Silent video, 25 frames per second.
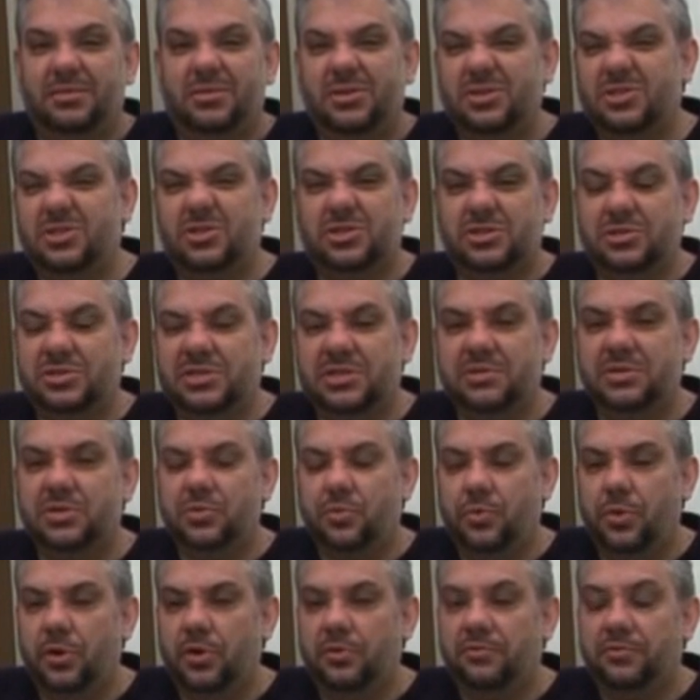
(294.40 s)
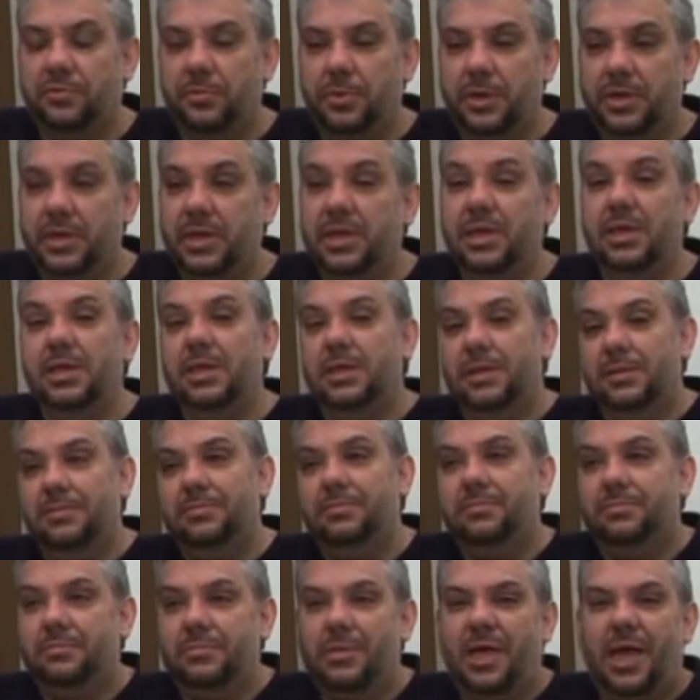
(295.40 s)
just doesn't seem to work for me.
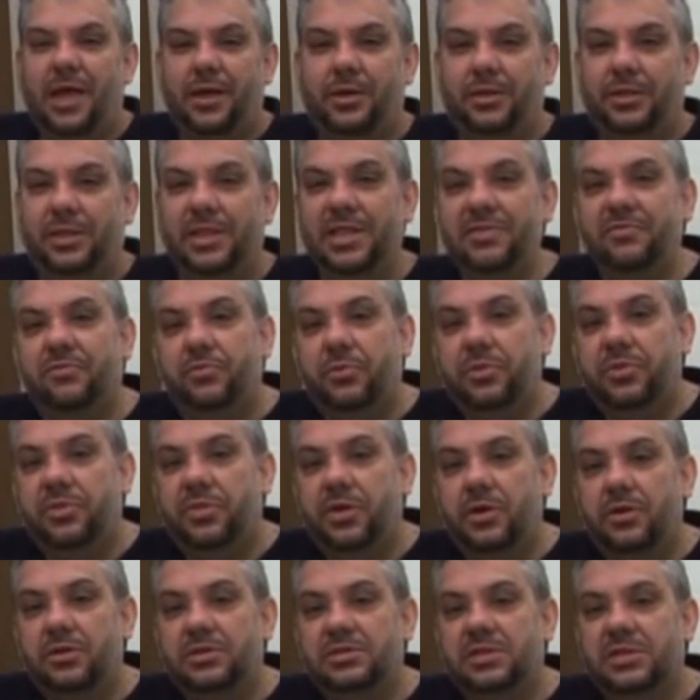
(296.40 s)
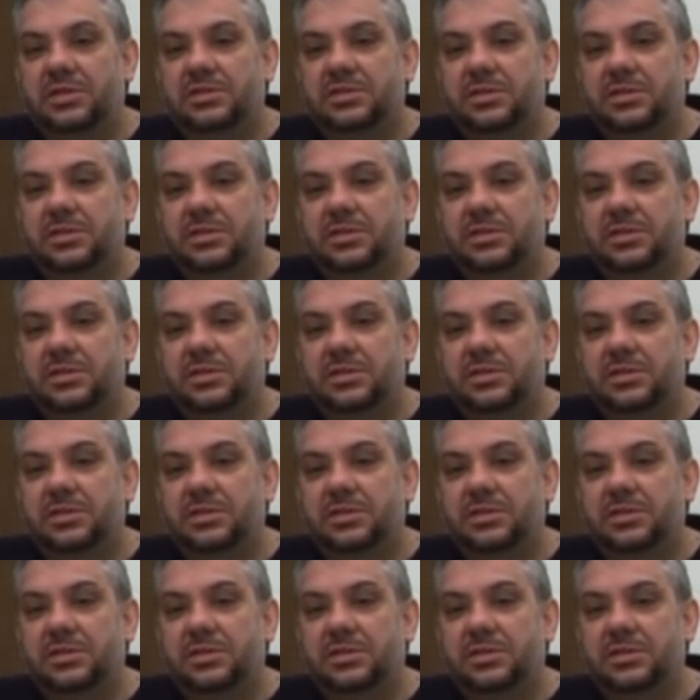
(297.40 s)
I could live with those, I